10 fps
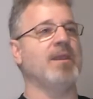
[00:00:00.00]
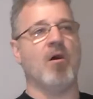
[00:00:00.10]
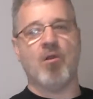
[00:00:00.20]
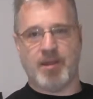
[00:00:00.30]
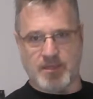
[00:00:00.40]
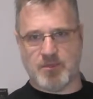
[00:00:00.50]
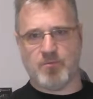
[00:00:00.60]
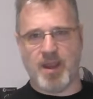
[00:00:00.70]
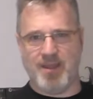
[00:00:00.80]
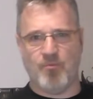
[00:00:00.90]

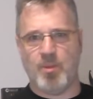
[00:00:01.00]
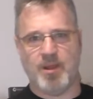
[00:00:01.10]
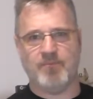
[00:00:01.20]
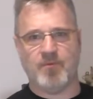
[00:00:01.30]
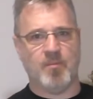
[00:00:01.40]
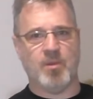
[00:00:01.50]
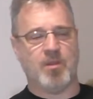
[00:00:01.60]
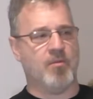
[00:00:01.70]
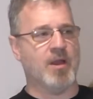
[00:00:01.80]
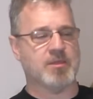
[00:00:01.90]
artists, right? Everybody from
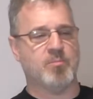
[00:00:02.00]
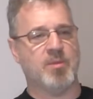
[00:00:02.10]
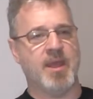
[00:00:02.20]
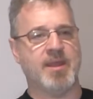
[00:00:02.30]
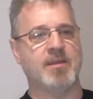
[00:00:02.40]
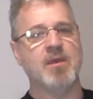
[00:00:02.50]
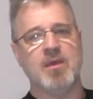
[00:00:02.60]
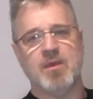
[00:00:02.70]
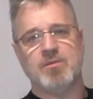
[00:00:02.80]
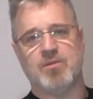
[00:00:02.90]
across the planet
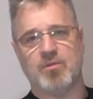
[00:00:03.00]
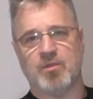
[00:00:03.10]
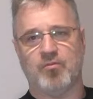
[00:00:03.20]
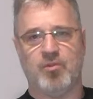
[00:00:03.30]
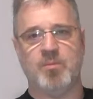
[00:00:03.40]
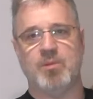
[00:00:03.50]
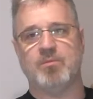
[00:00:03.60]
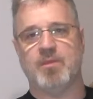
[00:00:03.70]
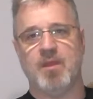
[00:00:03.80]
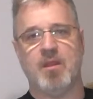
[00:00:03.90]
to contribute
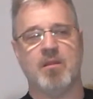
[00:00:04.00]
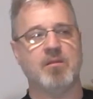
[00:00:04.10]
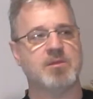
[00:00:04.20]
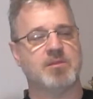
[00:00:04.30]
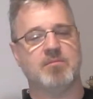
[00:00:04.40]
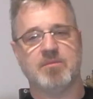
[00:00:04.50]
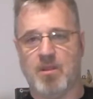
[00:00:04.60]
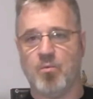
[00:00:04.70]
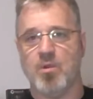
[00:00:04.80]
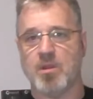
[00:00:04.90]
their
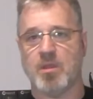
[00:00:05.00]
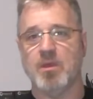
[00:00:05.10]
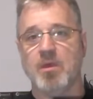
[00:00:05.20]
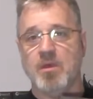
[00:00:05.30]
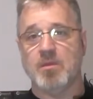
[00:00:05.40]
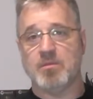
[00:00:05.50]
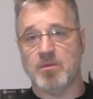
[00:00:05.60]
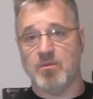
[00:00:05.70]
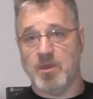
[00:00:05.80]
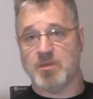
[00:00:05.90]
work
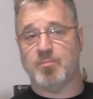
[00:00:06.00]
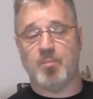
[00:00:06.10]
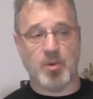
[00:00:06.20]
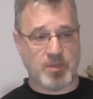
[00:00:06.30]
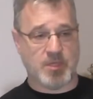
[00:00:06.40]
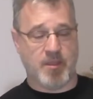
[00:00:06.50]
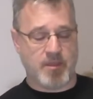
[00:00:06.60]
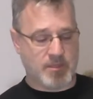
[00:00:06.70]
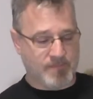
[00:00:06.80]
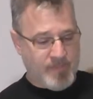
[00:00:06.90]
to his book
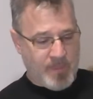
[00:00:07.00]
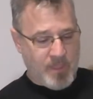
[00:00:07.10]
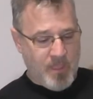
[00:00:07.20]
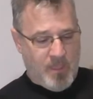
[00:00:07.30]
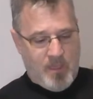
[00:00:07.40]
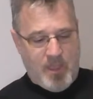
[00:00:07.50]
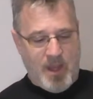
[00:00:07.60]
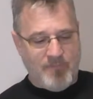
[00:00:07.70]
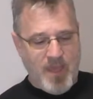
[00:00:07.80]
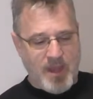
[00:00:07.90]
series.
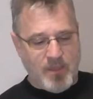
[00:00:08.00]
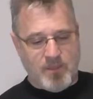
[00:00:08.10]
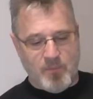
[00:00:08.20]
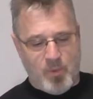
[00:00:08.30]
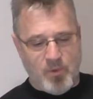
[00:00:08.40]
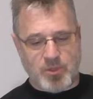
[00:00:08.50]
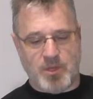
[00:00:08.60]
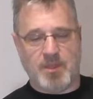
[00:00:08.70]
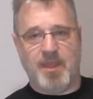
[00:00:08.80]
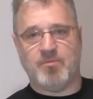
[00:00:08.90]
And I've got a good
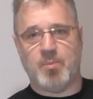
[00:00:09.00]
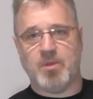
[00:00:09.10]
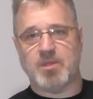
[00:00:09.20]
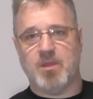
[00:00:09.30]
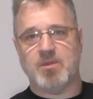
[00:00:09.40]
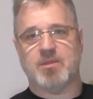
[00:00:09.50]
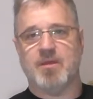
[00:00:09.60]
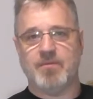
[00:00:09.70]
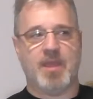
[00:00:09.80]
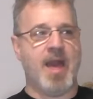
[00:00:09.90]
portion of Dave's book series.
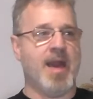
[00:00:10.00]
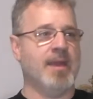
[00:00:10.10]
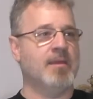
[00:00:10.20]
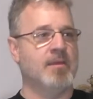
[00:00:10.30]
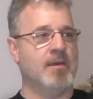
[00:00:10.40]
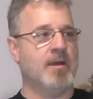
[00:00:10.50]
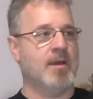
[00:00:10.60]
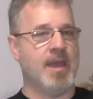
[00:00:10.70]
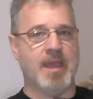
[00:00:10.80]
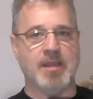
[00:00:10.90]
I love the guy,
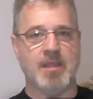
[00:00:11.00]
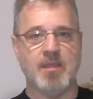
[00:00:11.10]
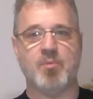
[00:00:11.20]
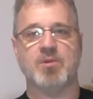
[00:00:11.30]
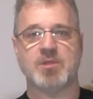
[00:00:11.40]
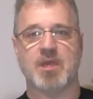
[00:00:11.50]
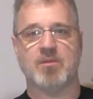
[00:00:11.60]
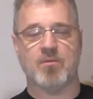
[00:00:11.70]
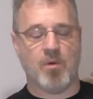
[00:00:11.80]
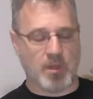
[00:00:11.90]
and he puts
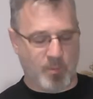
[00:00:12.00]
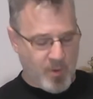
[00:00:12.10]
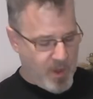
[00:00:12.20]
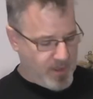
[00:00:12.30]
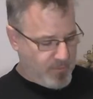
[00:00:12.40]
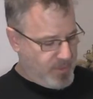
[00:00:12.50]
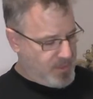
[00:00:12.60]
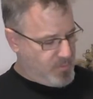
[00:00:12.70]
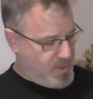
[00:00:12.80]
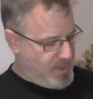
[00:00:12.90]
together a quality product. Well,
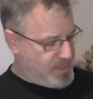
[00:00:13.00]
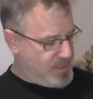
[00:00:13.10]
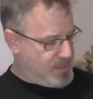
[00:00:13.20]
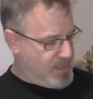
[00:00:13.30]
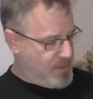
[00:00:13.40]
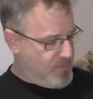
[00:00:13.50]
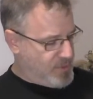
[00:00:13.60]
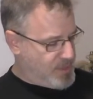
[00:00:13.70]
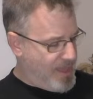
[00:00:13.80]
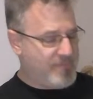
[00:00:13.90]
this is the
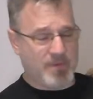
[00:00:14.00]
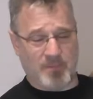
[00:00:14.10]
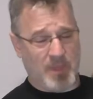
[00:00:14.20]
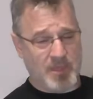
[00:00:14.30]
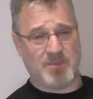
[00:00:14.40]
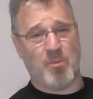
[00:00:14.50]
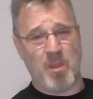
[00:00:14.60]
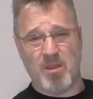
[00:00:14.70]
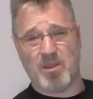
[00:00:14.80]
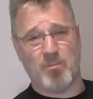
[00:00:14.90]
Christoph, and because I'm
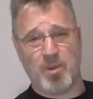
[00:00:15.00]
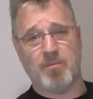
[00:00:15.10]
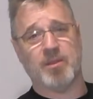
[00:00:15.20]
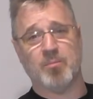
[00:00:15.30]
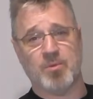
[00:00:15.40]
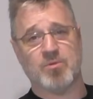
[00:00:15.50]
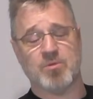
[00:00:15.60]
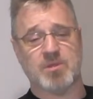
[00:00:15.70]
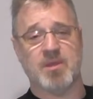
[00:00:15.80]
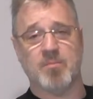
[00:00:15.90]
American, I'm probably going to
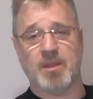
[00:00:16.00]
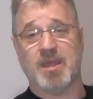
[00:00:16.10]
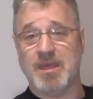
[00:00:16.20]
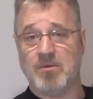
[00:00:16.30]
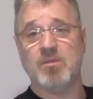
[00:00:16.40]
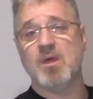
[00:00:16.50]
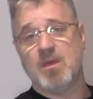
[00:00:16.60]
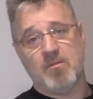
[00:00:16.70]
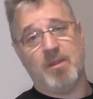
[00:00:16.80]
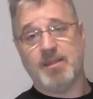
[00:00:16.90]
butcher his name, but Keel,
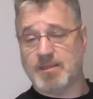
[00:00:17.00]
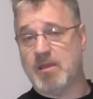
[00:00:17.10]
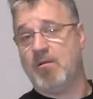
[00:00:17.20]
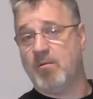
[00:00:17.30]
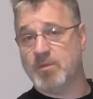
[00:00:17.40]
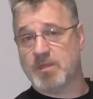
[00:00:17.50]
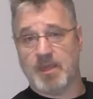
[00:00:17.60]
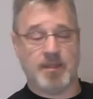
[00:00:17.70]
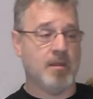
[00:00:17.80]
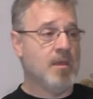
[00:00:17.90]
right? That's how I would
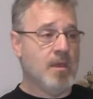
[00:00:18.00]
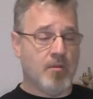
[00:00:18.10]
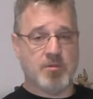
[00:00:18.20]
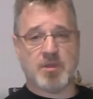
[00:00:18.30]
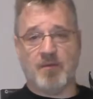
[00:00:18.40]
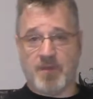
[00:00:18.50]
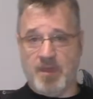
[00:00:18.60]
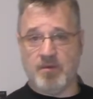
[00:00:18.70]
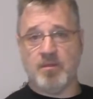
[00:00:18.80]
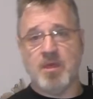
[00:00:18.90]
say it. Christoph
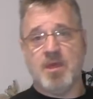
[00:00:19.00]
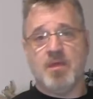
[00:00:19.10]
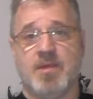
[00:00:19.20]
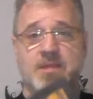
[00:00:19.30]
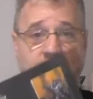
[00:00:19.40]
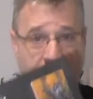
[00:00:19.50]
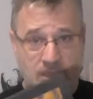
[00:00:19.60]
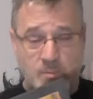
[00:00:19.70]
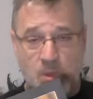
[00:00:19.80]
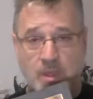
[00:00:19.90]
Keel. This is
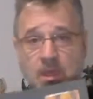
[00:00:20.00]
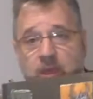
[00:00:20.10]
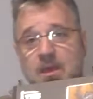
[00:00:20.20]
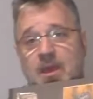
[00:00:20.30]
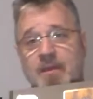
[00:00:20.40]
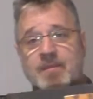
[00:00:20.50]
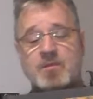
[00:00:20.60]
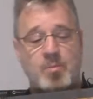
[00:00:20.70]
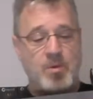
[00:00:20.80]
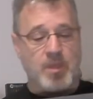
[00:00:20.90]
his book, and
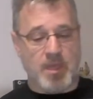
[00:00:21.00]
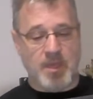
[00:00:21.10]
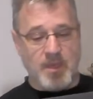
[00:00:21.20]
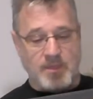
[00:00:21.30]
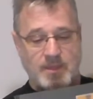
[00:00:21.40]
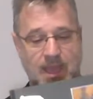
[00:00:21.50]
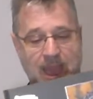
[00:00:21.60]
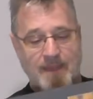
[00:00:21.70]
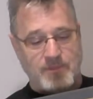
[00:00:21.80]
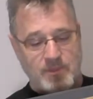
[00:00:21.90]
this book is
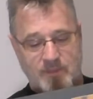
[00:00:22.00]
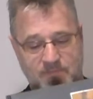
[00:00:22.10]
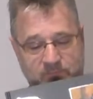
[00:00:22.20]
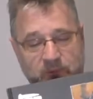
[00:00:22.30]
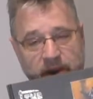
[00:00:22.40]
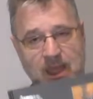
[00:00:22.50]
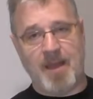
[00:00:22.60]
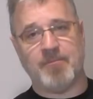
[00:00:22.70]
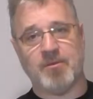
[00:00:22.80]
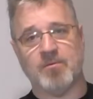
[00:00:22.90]
absolutely
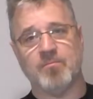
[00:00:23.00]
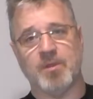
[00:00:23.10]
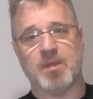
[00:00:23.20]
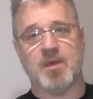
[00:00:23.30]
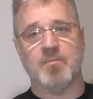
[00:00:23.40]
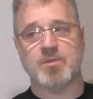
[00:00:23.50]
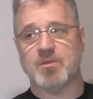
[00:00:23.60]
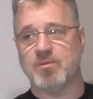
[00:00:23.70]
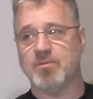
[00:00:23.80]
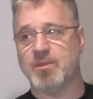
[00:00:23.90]
phenomenal when it
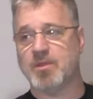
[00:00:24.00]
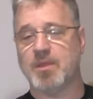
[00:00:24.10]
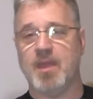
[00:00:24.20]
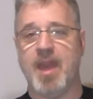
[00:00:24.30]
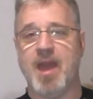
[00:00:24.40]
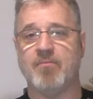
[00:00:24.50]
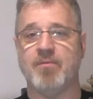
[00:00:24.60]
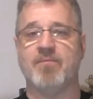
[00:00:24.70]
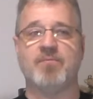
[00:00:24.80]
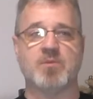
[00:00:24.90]
comes to looking at
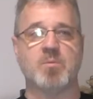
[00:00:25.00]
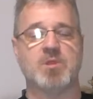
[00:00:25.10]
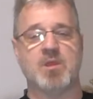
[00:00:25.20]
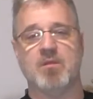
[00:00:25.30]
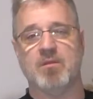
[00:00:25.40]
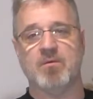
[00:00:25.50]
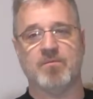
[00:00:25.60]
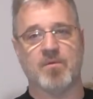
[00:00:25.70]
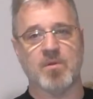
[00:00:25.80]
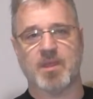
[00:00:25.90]
reference material
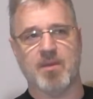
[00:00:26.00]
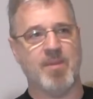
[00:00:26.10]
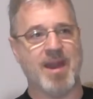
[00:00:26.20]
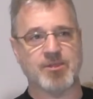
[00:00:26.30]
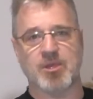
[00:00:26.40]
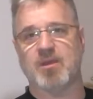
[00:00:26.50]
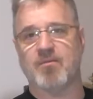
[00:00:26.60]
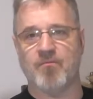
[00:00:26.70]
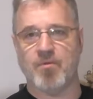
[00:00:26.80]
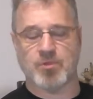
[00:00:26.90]
for kit bashing and
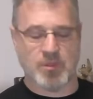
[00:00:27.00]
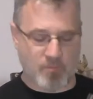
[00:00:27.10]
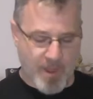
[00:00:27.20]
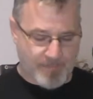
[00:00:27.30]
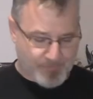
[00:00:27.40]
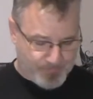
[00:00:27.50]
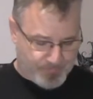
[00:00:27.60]
conversions, right?